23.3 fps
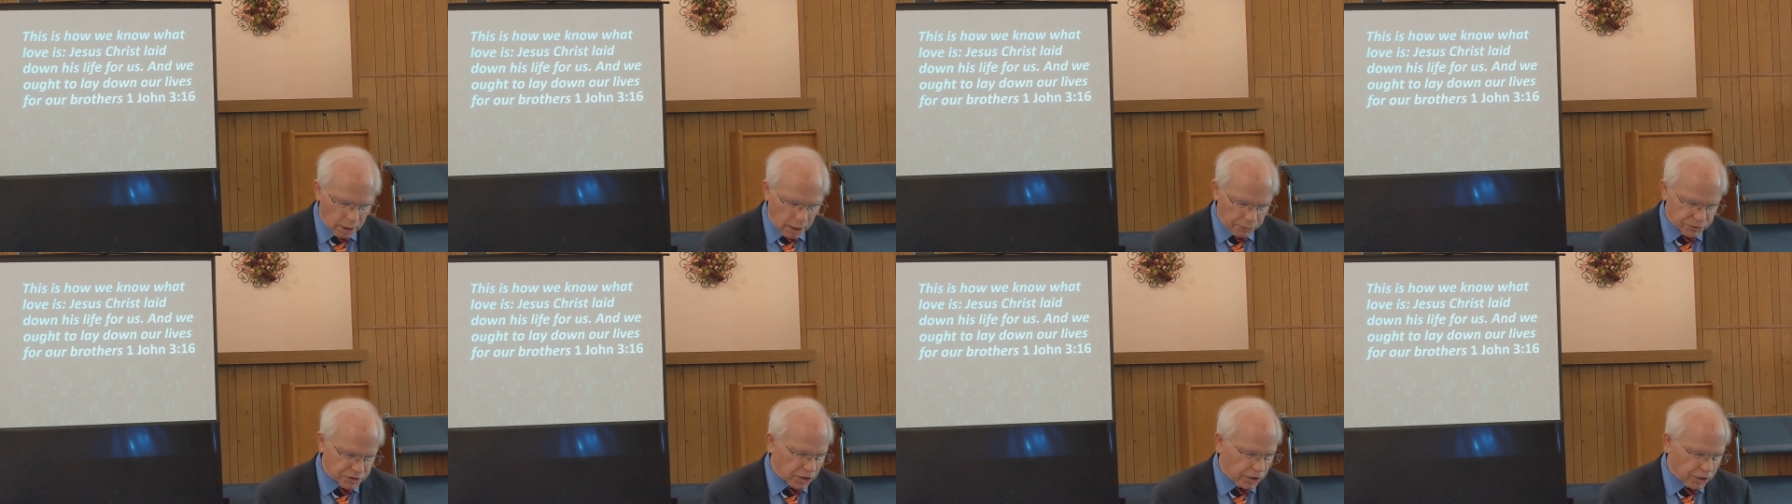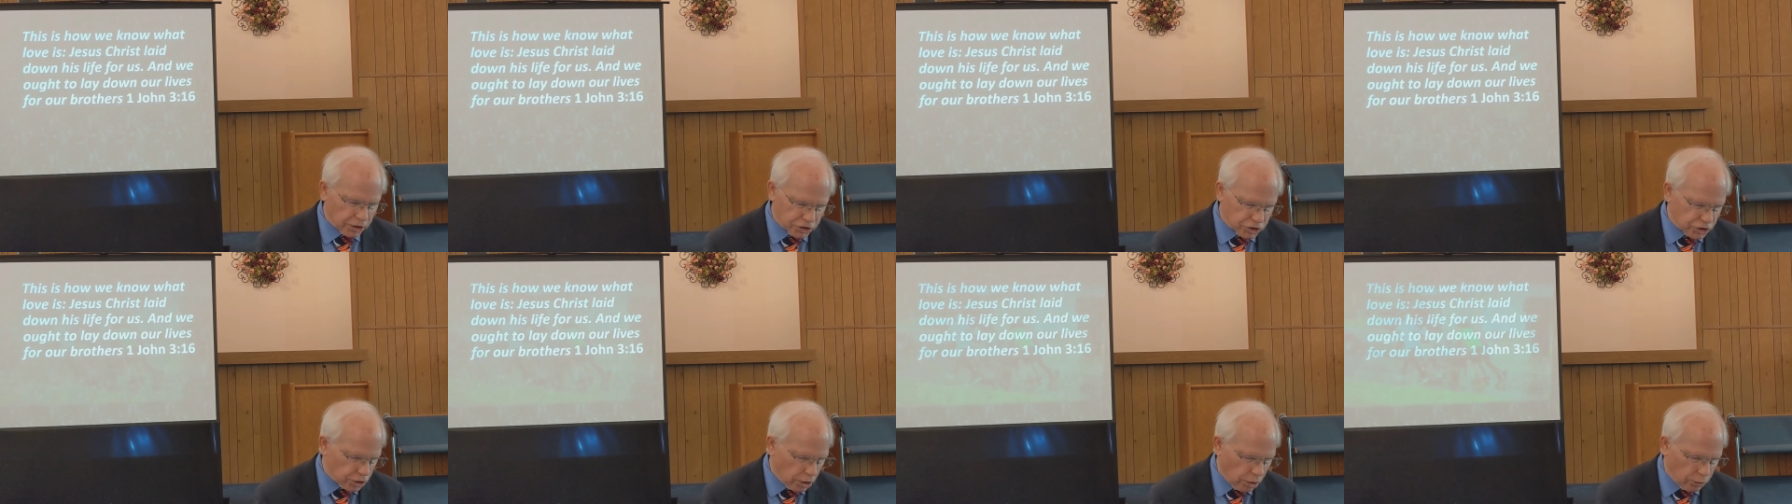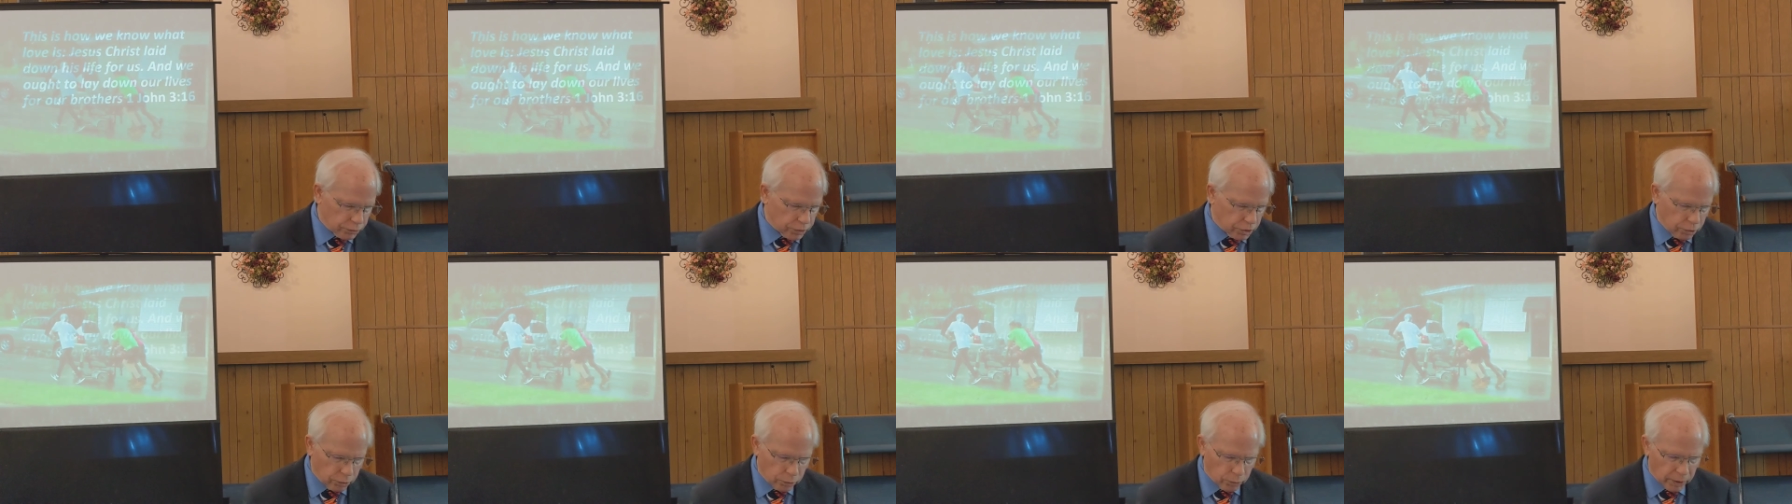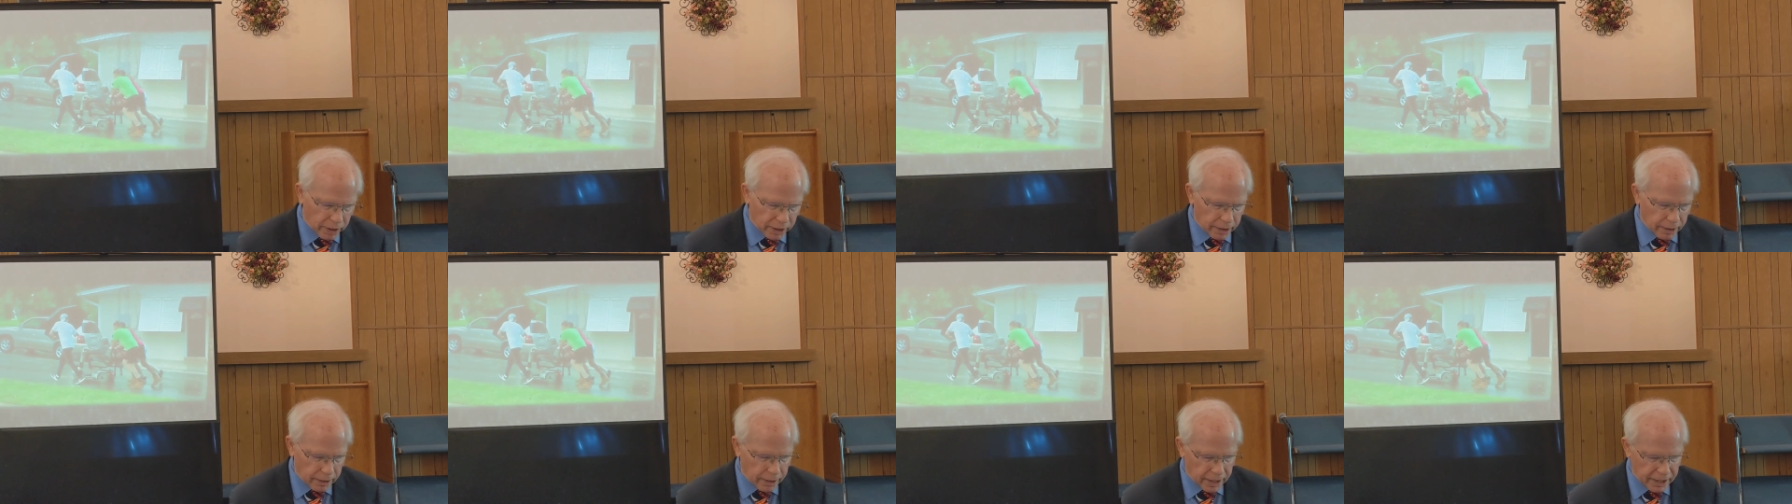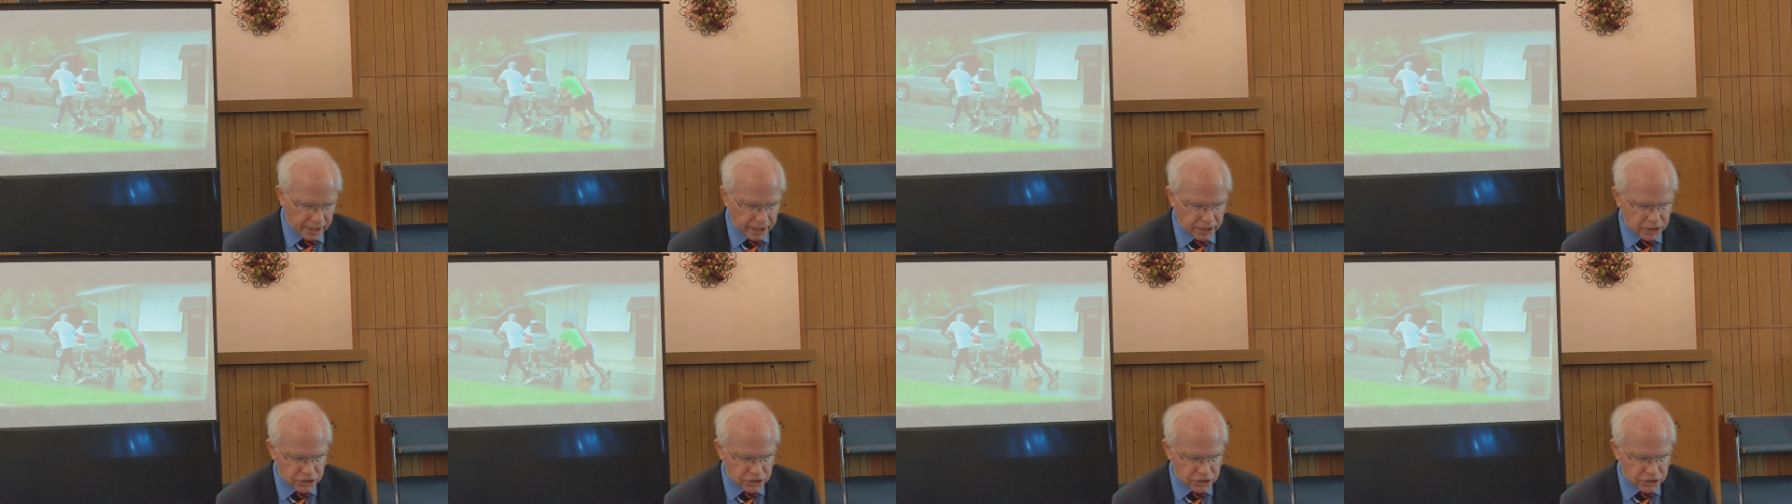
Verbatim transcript: I was going to show you uh, an